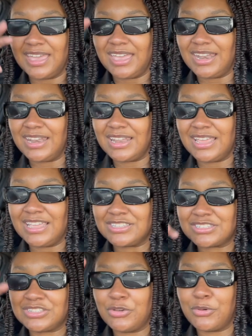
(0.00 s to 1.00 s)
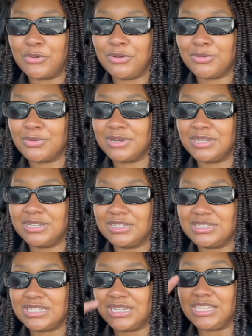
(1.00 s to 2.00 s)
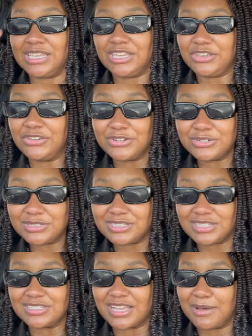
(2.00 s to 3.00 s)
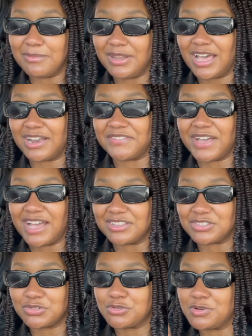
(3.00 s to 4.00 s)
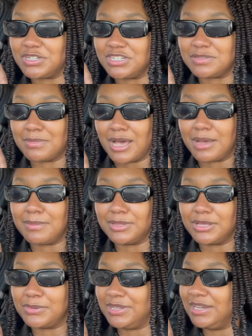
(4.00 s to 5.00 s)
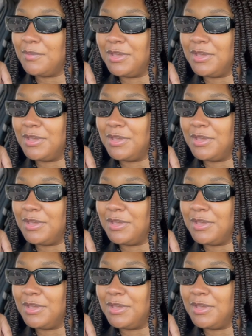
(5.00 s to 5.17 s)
and it's going on 10 years since I've been out of high school, which is mind blowing.